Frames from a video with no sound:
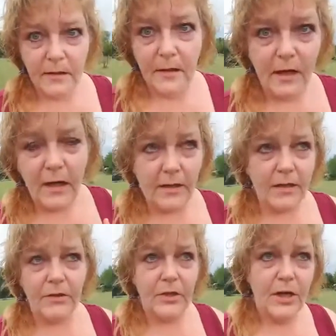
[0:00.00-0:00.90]
And to
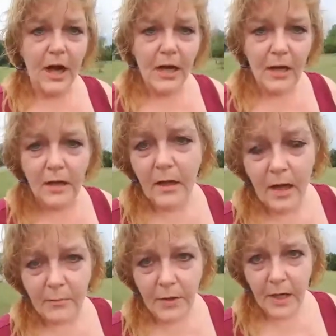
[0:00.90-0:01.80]
stay in
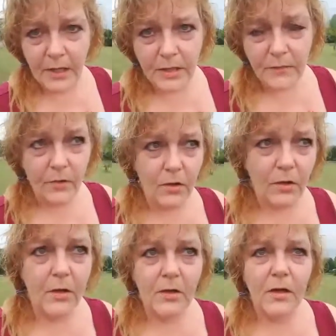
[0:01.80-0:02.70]
that
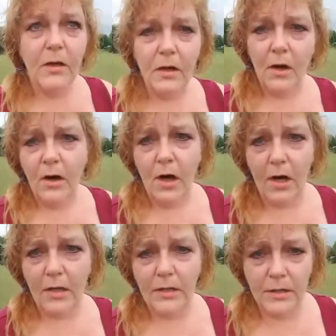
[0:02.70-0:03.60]
peaceful
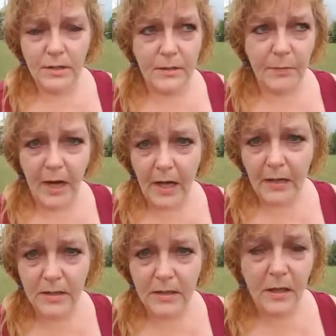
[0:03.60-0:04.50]
heart
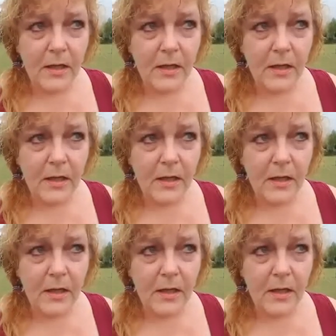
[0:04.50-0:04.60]
space.